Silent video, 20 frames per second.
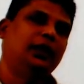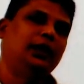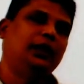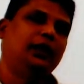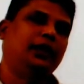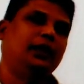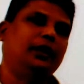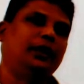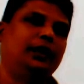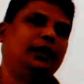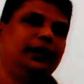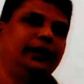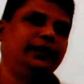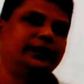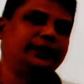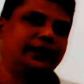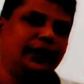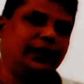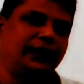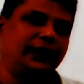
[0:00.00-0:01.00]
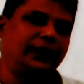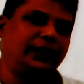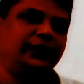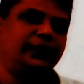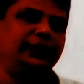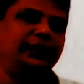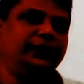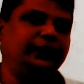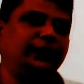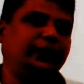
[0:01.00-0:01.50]
It started
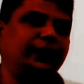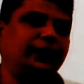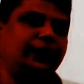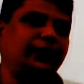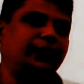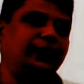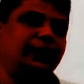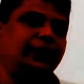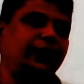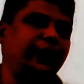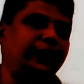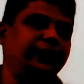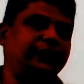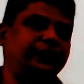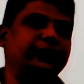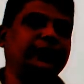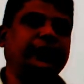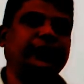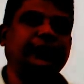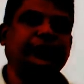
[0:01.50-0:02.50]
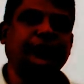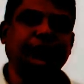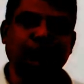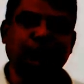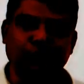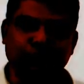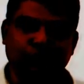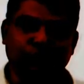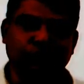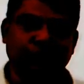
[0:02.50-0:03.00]
in
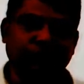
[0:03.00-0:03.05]
1982.